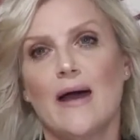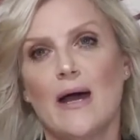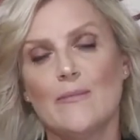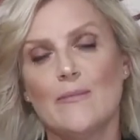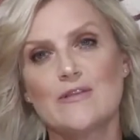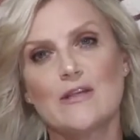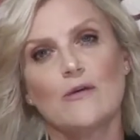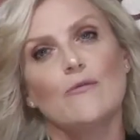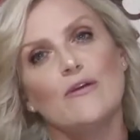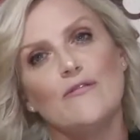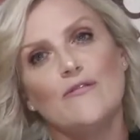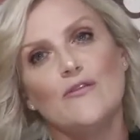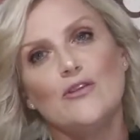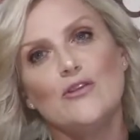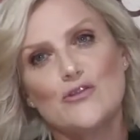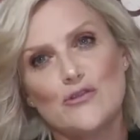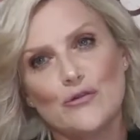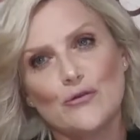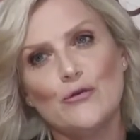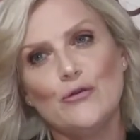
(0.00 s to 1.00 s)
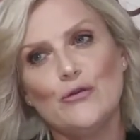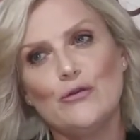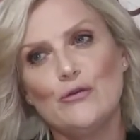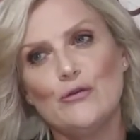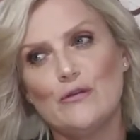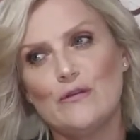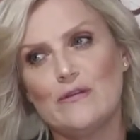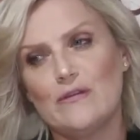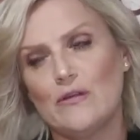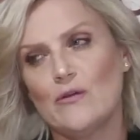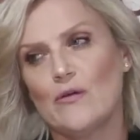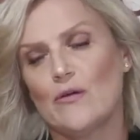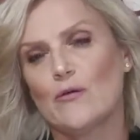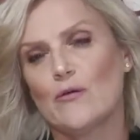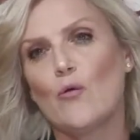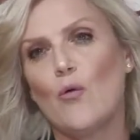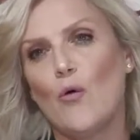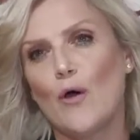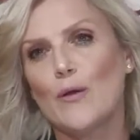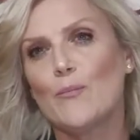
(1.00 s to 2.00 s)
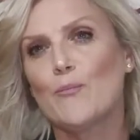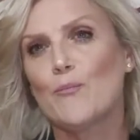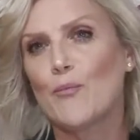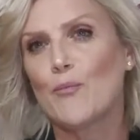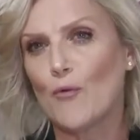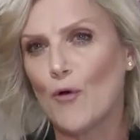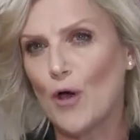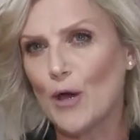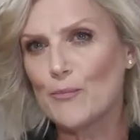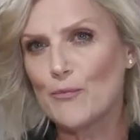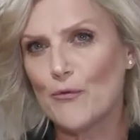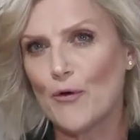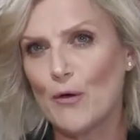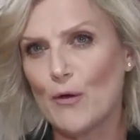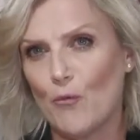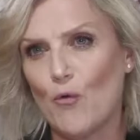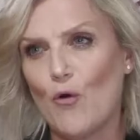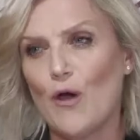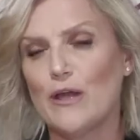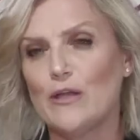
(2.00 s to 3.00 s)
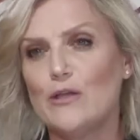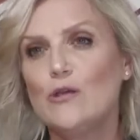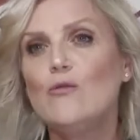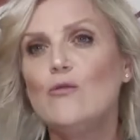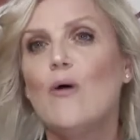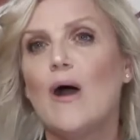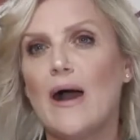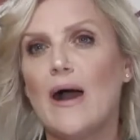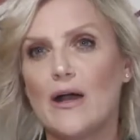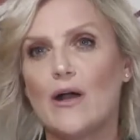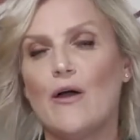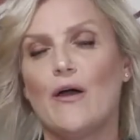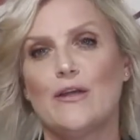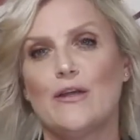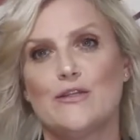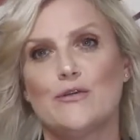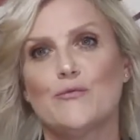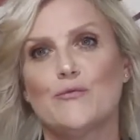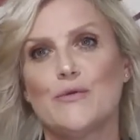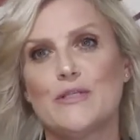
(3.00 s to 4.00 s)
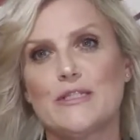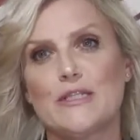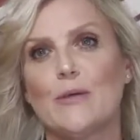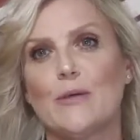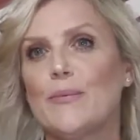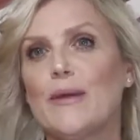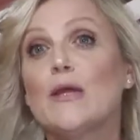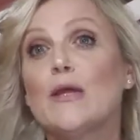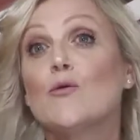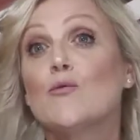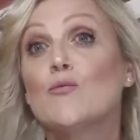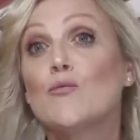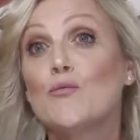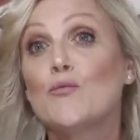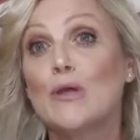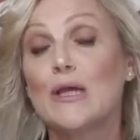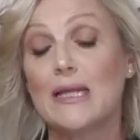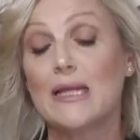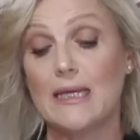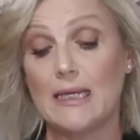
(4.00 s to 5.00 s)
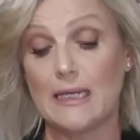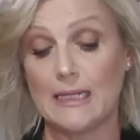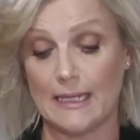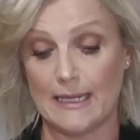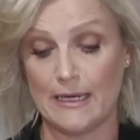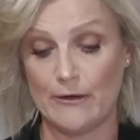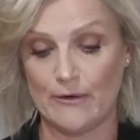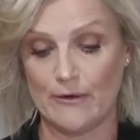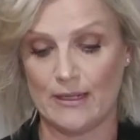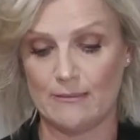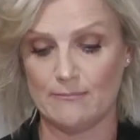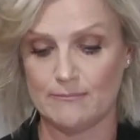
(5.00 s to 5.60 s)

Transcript: So if you do use, quite a bright white, you are going to risk it being really glary.